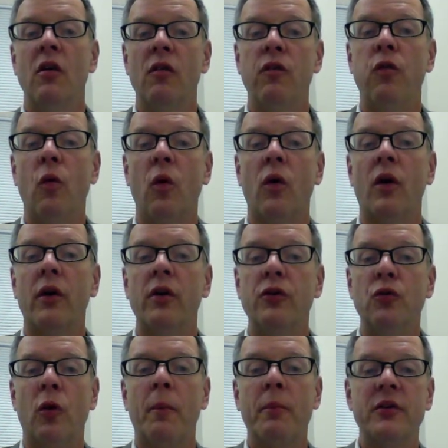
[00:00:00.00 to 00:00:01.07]
for
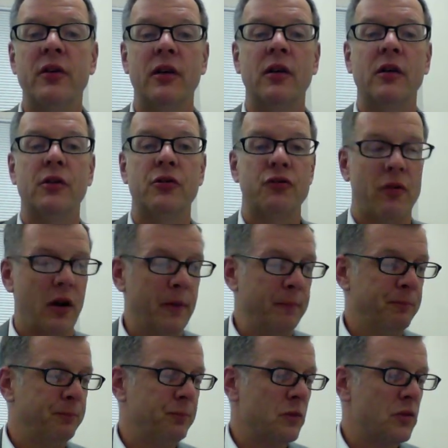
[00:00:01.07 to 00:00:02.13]
your particular drug.
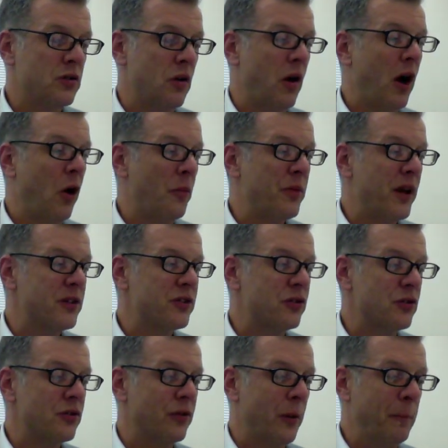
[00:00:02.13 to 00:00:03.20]
So I hope that's
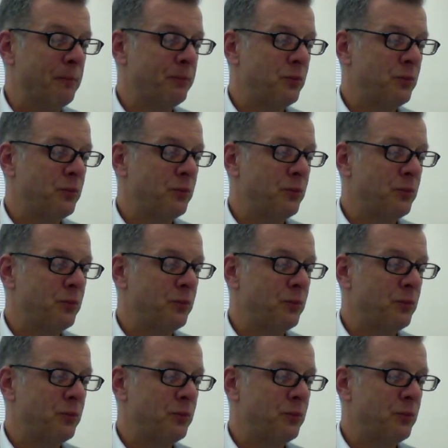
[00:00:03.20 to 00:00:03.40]
useful.